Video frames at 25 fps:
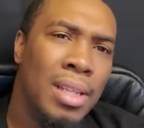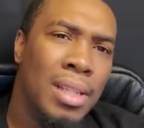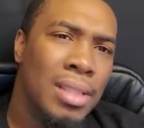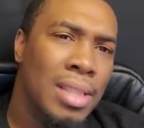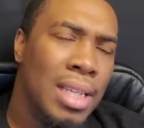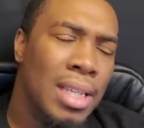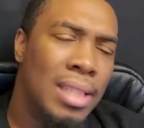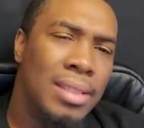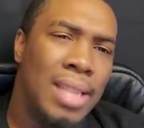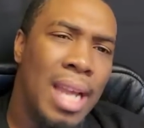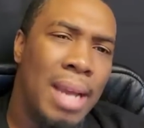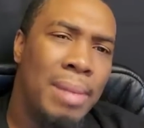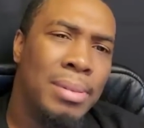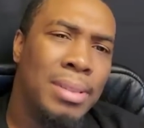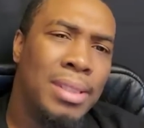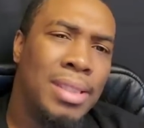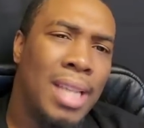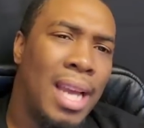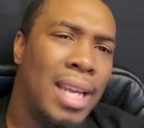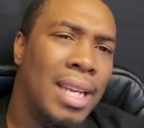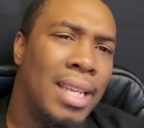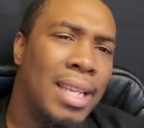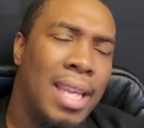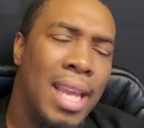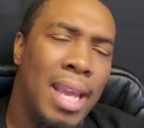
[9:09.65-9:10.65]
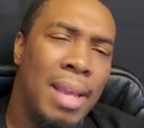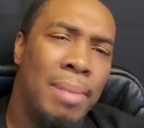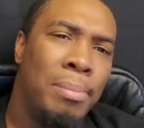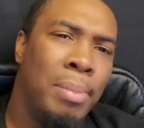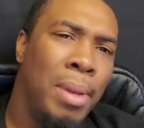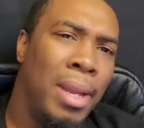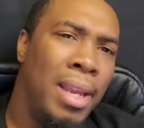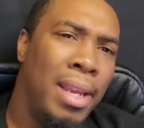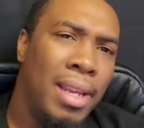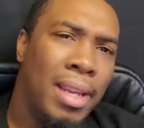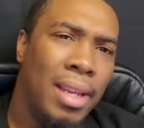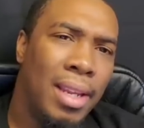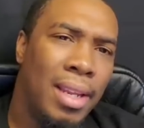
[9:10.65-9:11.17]
They was trying to get
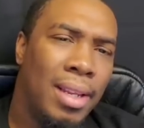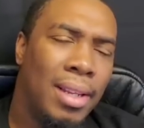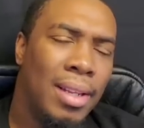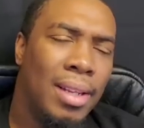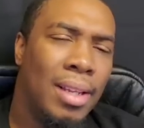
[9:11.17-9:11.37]
me.